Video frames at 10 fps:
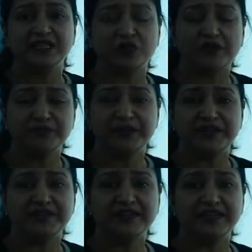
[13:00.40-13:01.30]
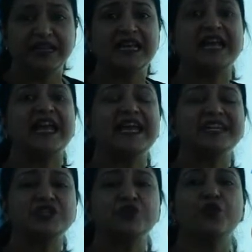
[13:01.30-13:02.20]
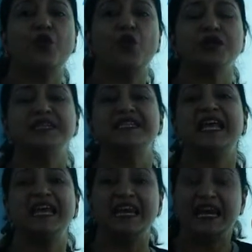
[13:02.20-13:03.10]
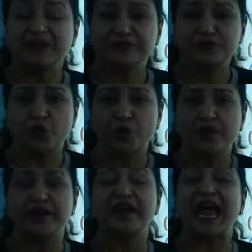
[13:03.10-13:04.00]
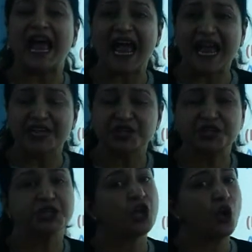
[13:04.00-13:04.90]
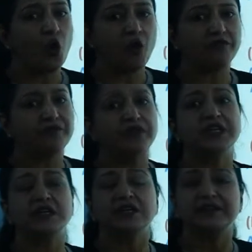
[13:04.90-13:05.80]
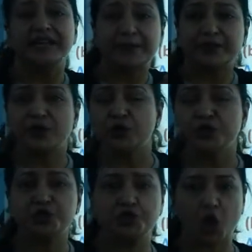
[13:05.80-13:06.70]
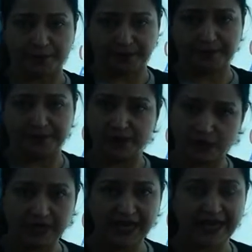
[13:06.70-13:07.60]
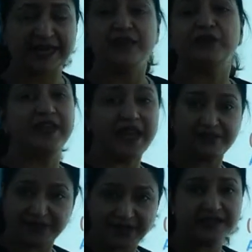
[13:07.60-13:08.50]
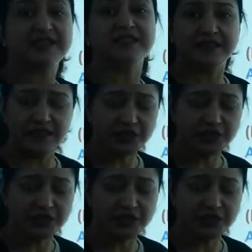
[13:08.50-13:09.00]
soft material? It was leftover ash of neighborhood shop. Okay, we have read this in the